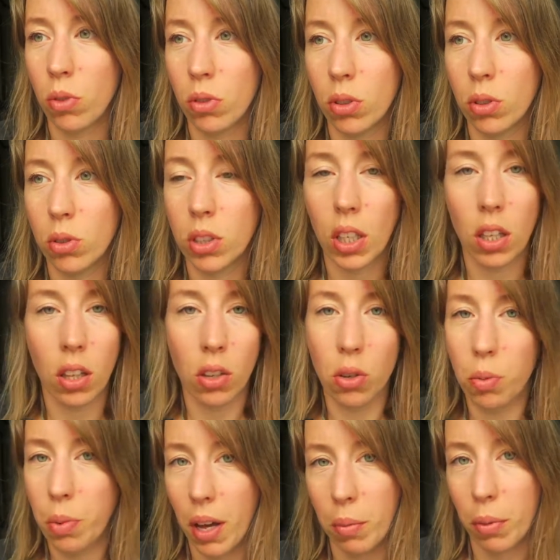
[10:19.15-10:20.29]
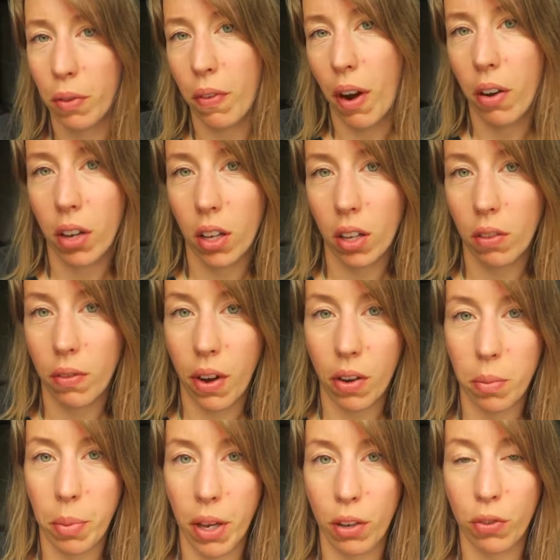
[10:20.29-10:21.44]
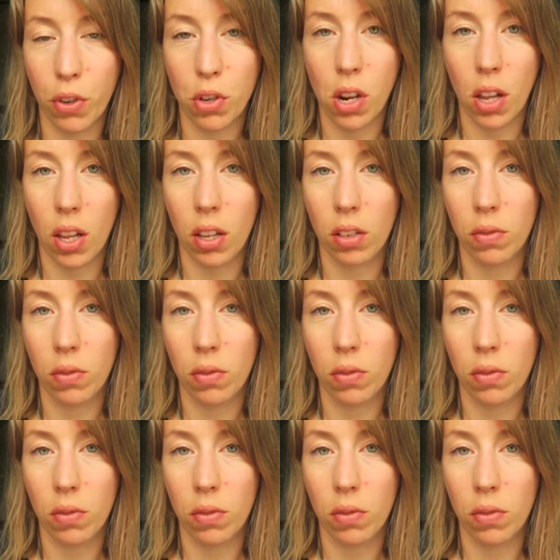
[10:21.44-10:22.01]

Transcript: Using lube can be very, very beneficial,